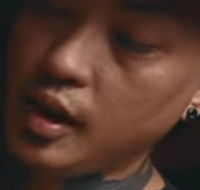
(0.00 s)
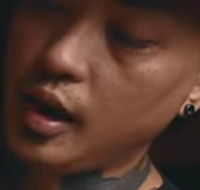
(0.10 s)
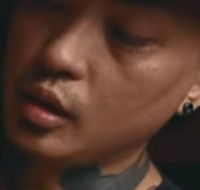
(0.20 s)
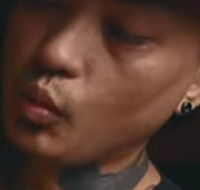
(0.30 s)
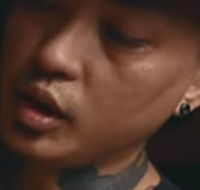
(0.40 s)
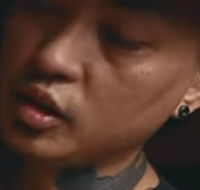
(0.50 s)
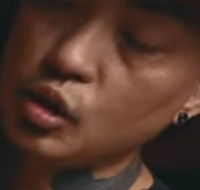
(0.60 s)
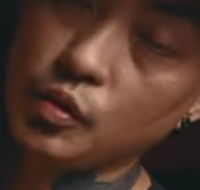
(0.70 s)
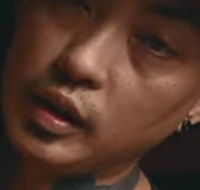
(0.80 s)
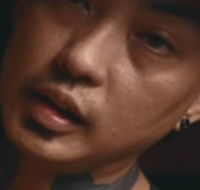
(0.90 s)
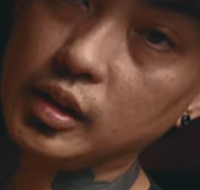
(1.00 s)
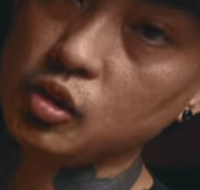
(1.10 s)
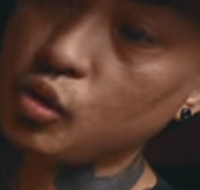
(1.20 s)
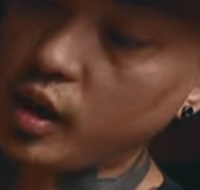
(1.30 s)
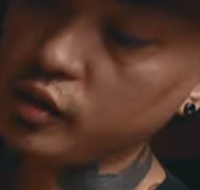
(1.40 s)
and wanted to know if I'd like to
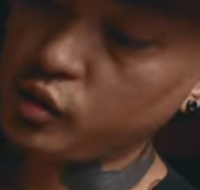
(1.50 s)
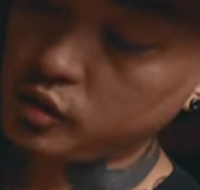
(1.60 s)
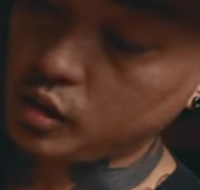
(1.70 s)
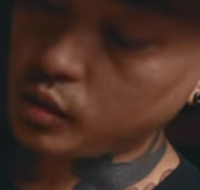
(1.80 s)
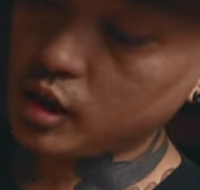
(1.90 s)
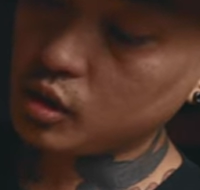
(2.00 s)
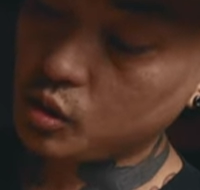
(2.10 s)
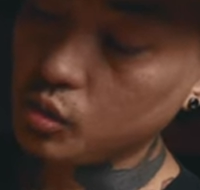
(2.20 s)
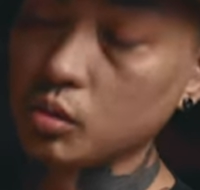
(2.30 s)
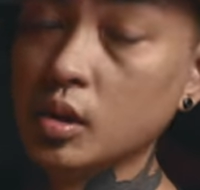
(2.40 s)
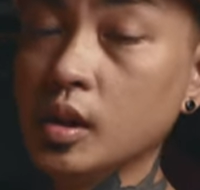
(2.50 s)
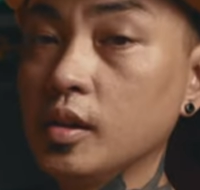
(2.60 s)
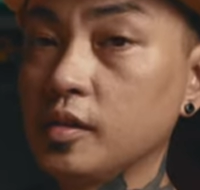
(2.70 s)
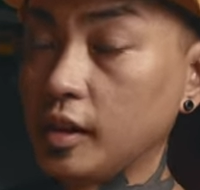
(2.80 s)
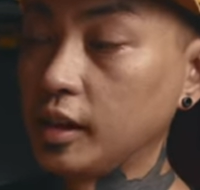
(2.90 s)
try it. So I said, okay, cool.
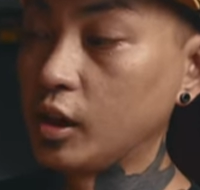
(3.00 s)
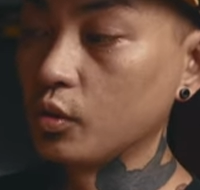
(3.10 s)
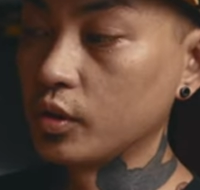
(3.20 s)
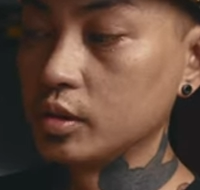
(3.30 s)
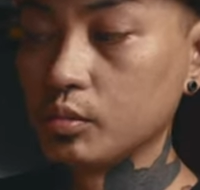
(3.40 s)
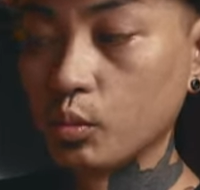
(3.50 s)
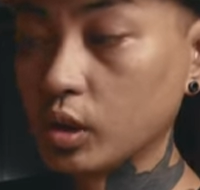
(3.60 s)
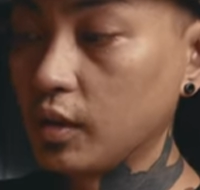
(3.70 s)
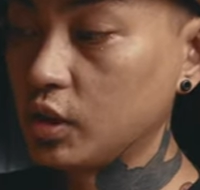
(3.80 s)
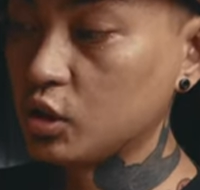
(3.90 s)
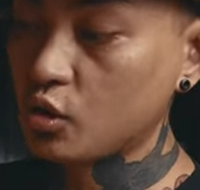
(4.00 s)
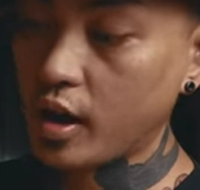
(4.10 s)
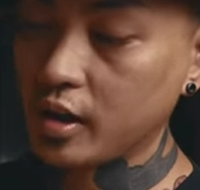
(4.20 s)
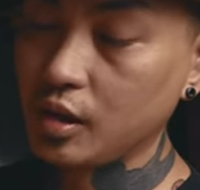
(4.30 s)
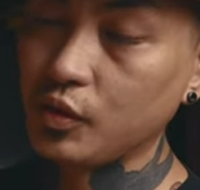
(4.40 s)
Send that over. We'll give it a
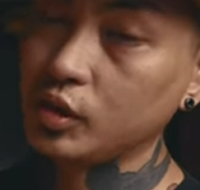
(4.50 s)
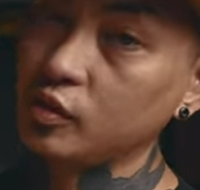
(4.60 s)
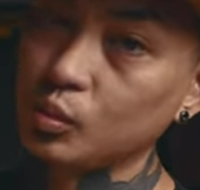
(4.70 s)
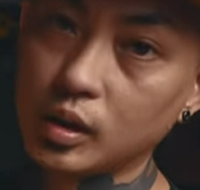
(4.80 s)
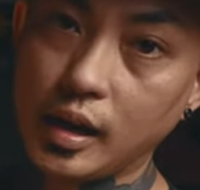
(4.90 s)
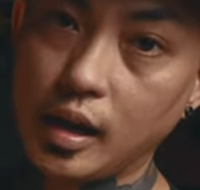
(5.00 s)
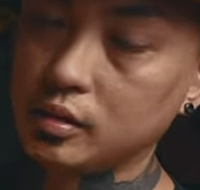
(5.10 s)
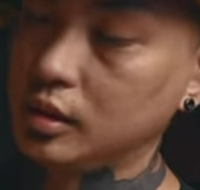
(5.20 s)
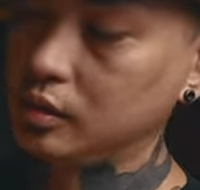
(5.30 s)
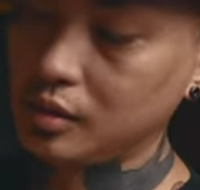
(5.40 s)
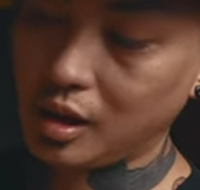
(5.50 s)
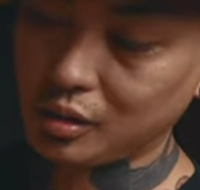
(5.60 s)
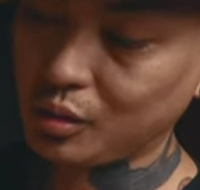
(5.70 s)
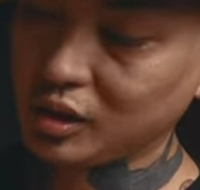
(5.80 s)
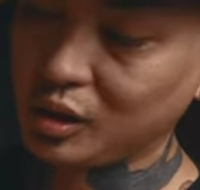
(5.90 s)
try. If it doesn't work out, then I'll
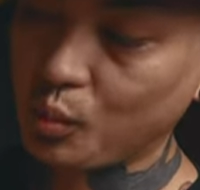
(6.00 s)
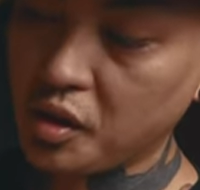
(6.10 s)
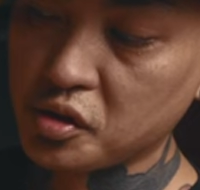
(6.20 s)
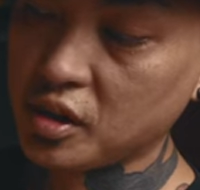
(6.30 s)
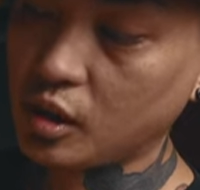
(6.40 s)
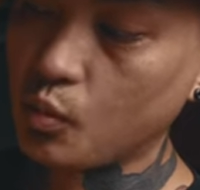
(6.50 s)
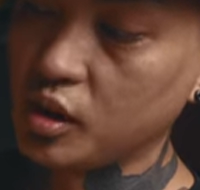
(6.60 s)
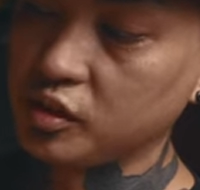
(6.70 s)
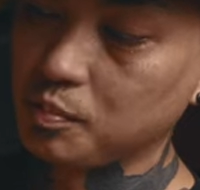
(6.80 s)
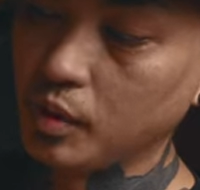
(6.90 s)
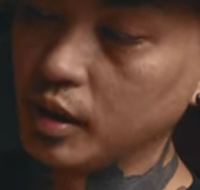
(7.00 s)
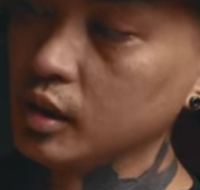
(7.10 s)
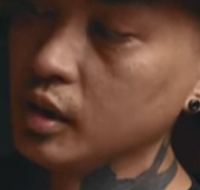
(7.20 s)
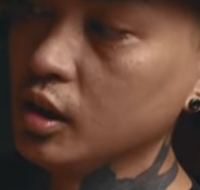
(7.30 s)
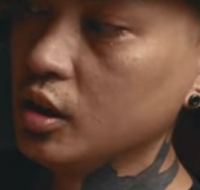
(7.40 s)
go get the WeatherTech ones. But
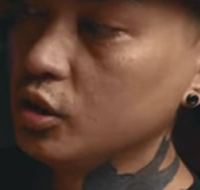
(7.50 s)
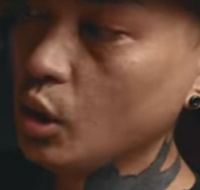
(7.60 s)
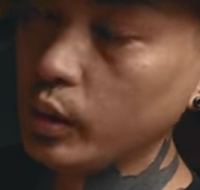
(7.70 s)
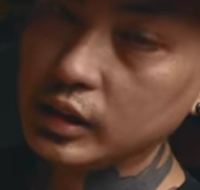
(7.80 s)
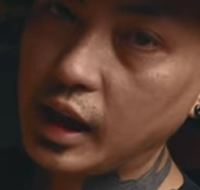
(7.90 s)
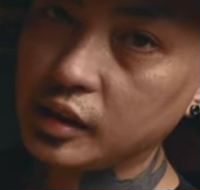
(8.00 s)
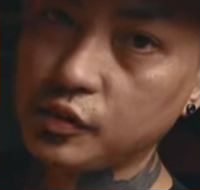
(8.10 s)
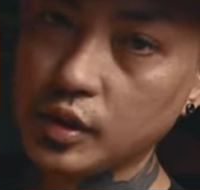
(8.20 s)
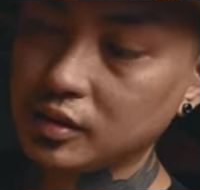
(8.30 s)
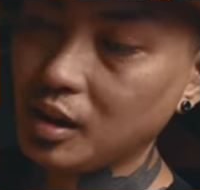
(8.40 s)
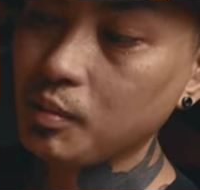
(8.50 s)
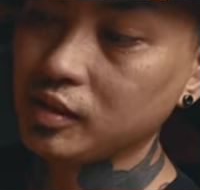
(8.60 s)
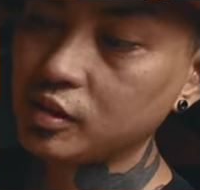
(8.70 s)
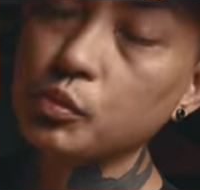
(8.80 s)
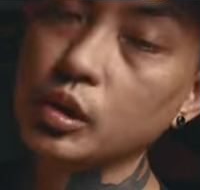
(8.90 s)
knowing LasFit, they
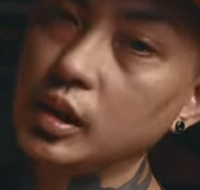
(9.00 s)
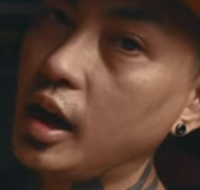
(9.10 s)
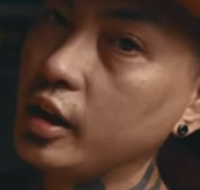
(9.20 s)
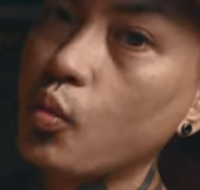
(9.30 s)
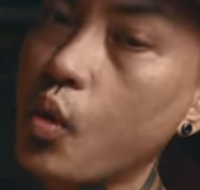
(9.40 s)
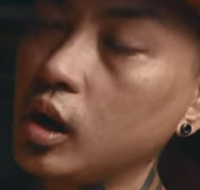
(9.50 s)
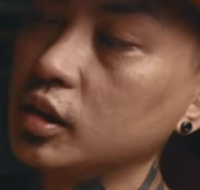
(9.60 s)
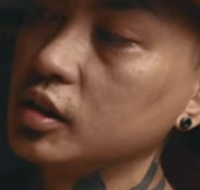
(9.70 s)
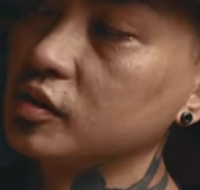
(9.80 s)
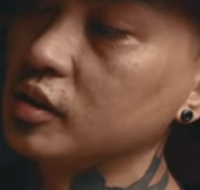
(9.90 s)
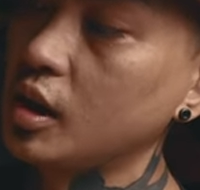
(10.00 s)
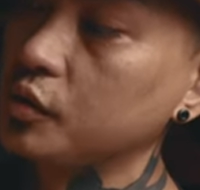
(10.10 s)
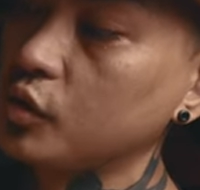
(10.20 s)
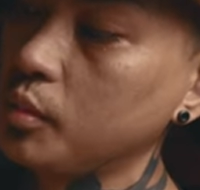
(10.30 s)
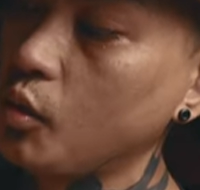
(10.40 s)
make some really high quality stuff.
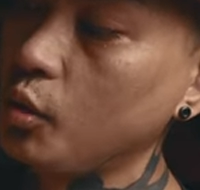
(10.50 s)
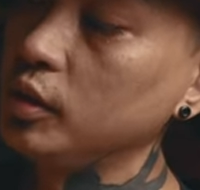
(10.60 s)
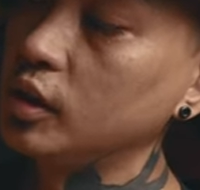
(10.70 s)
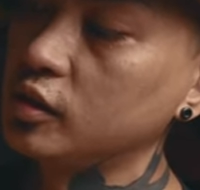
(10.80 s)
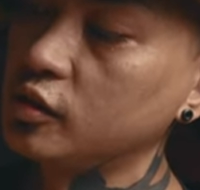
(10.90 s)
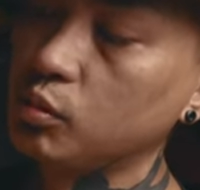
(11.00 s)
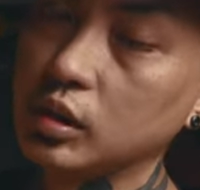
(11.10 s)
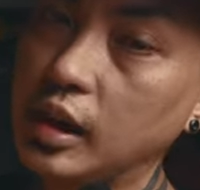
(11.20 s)
So I'm hoping that this will